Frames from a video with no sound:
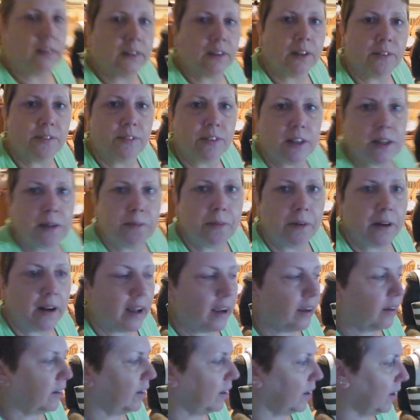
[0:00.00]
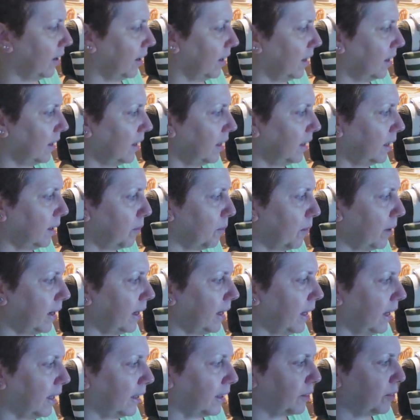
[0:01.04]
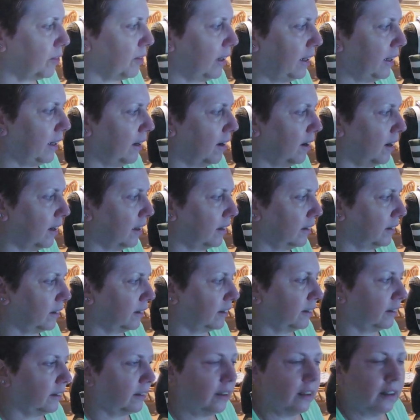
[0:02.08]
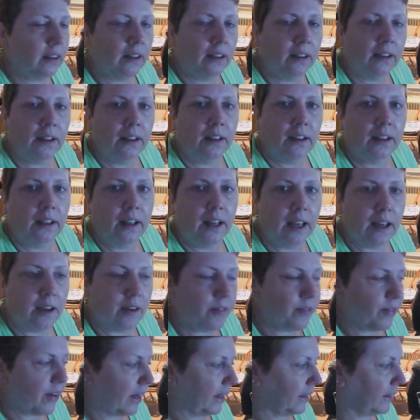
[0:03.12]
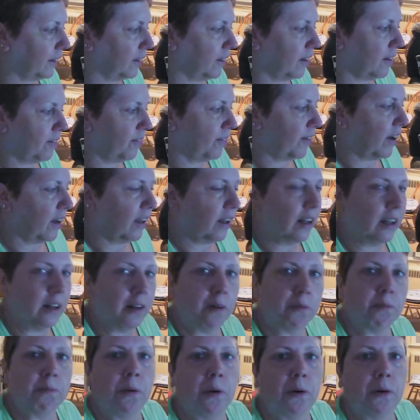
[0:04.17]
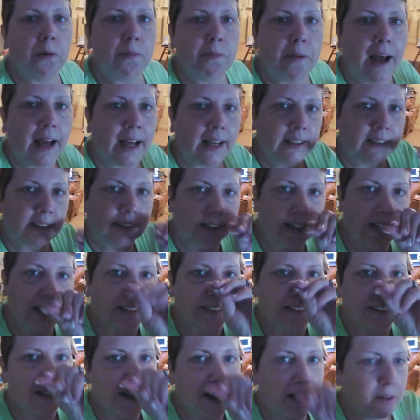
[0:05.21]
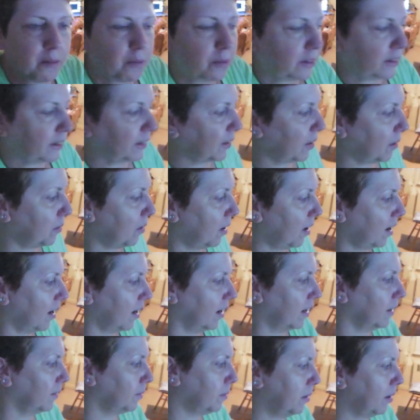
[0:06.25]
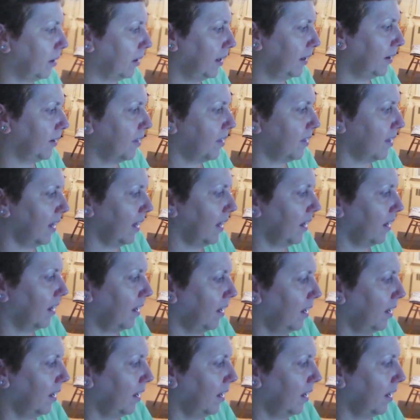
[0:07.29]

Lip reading: I have to keep an eye on her. I think when it gets really hot, it affects her. I felt her little paw pads last night were so hot, poor little thing.